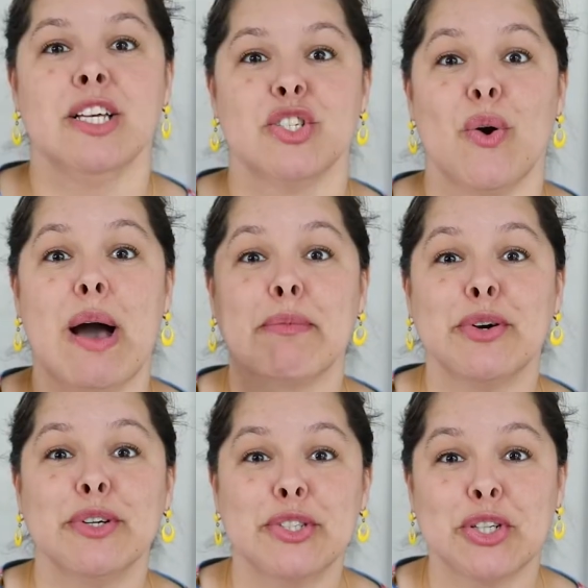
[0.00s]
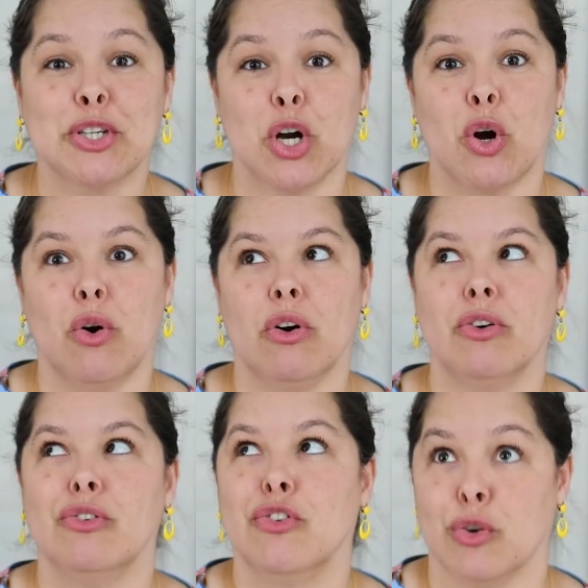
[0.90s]
So I'm going to
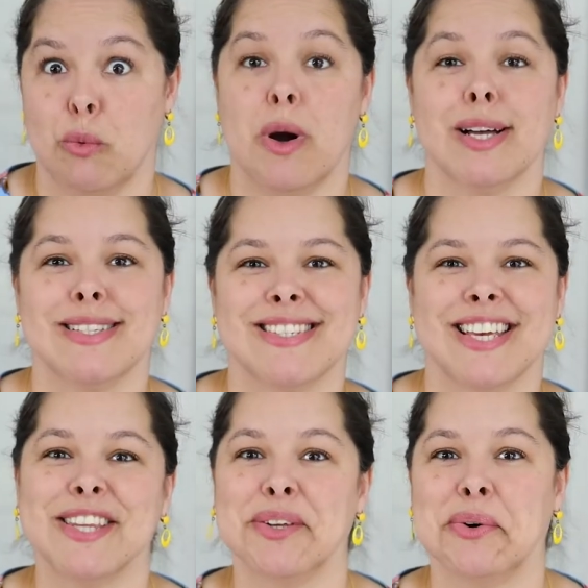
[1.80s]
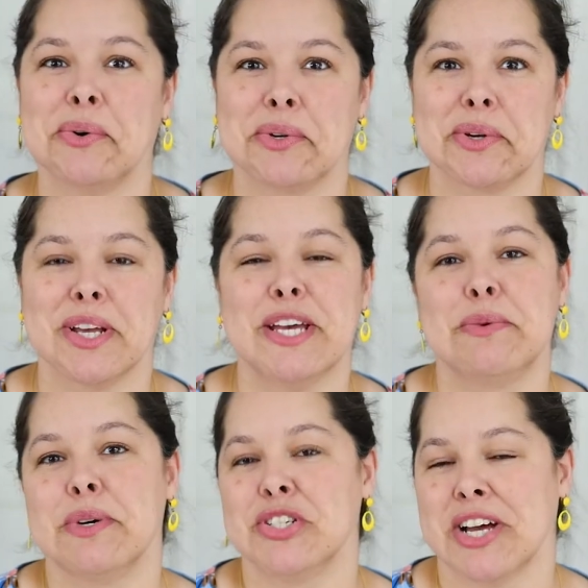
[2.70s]
go for once in the order
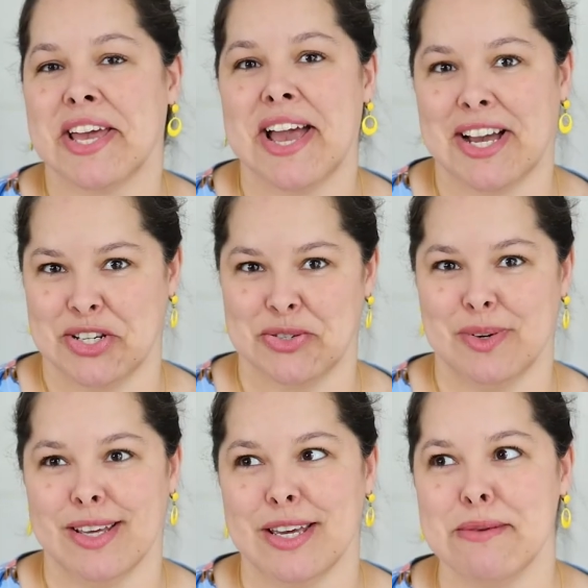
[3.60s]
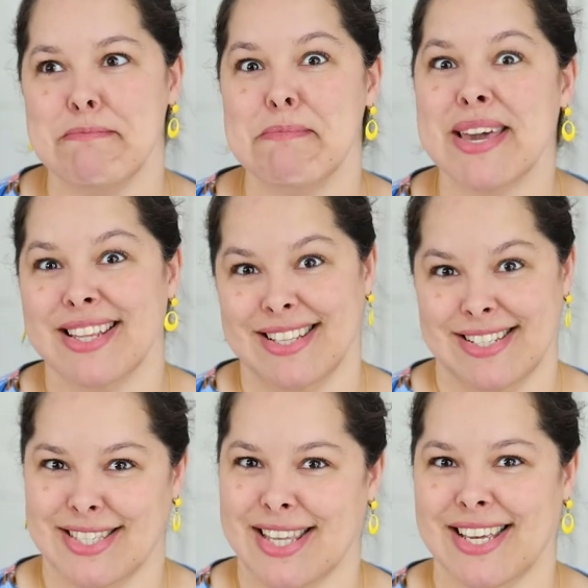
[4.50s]
in which I actually made
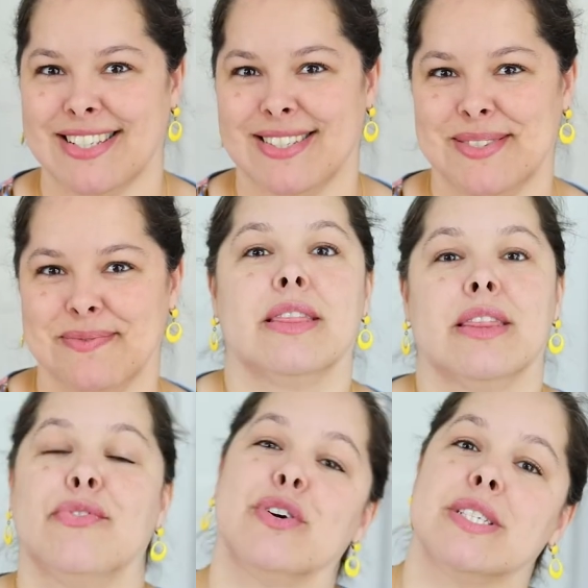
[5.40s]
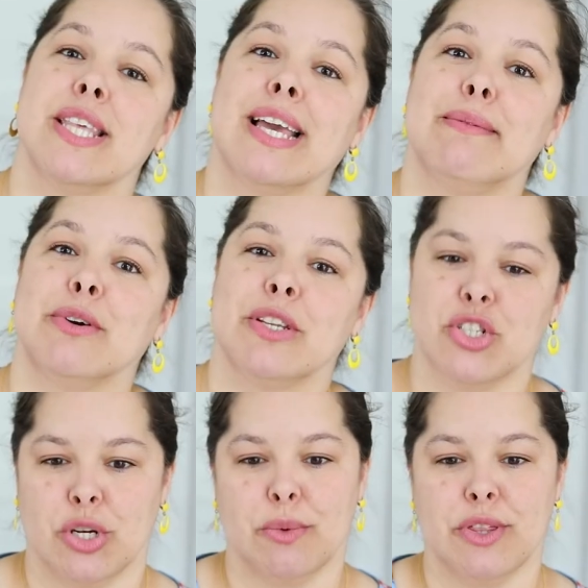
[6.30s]
these things. The first thing I'm gonna
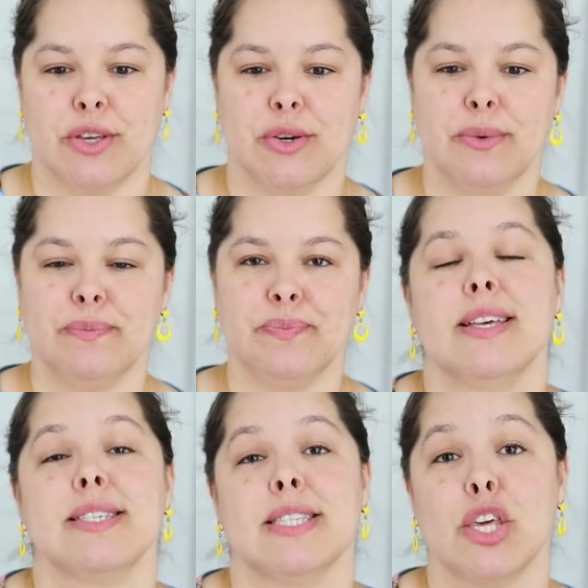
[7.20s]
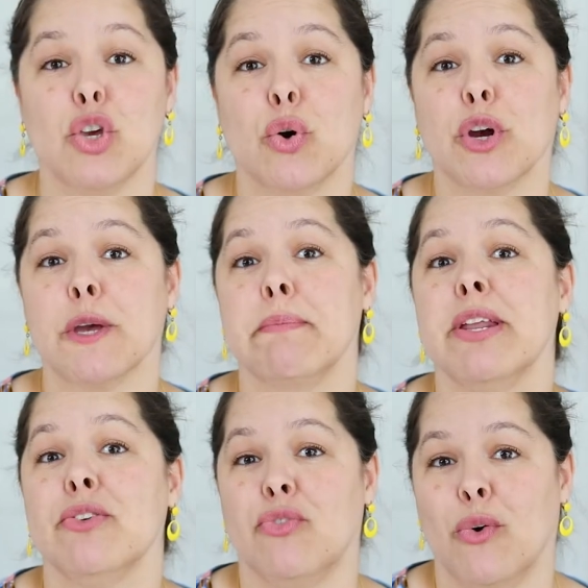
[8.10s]
share with you is the York
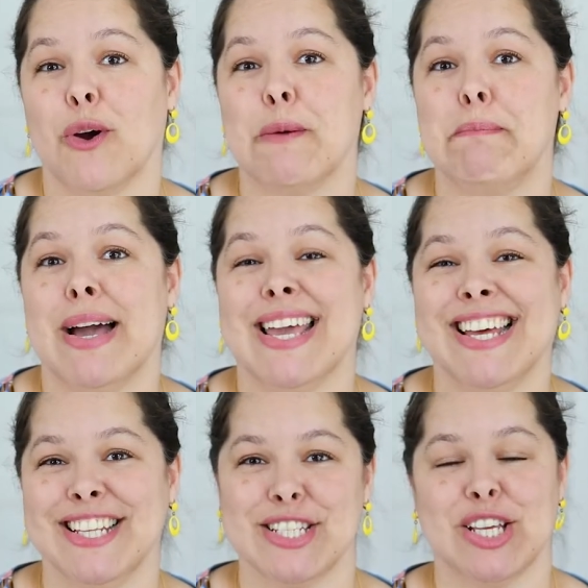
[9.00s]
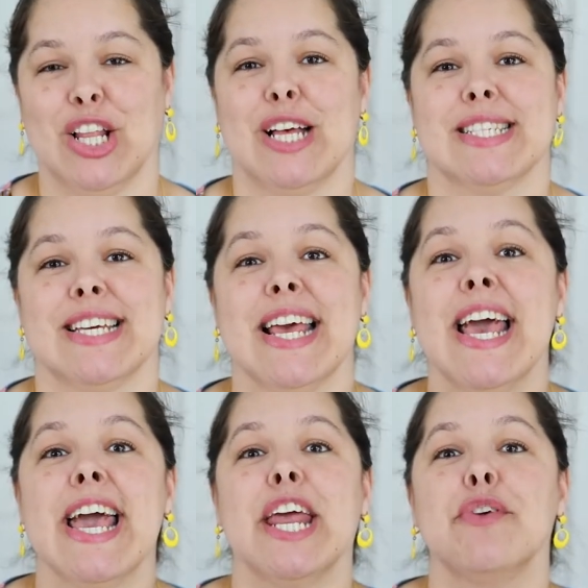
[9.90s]
Pinafore by Helen's Closet.
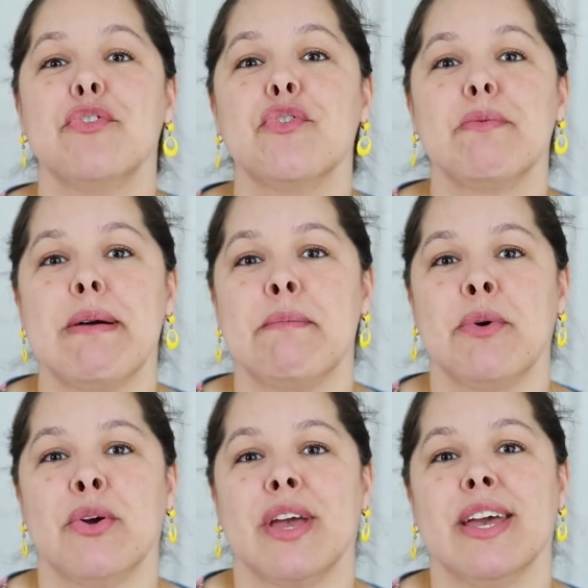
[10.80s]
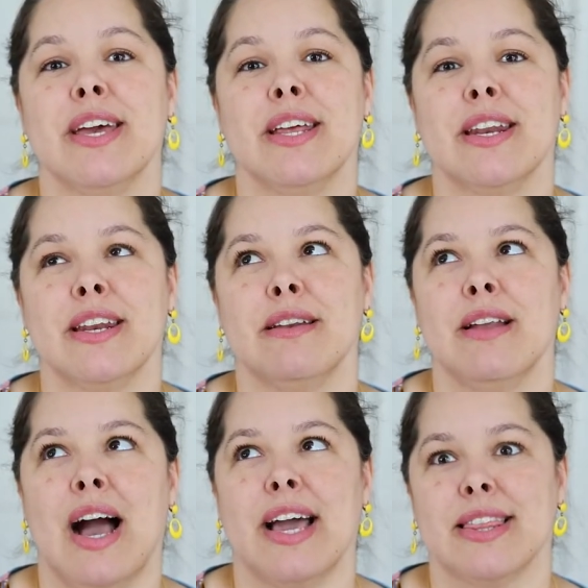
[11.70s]
And if you remember
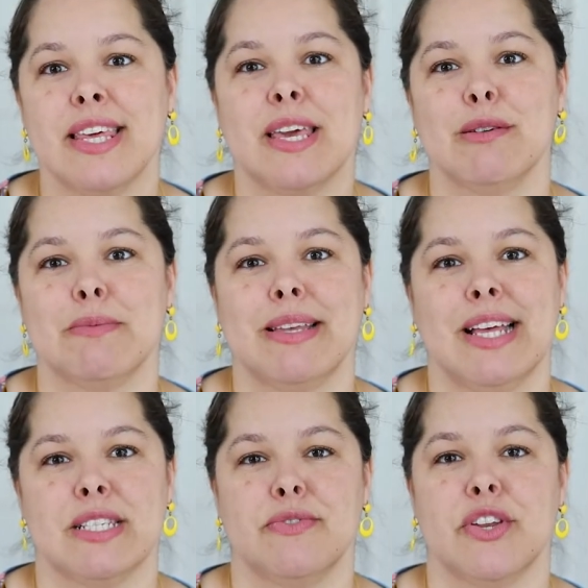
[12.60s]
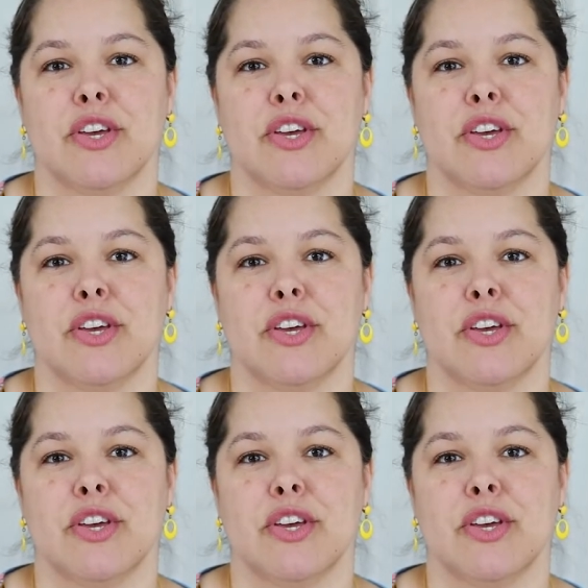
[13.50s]
in, I think it was my last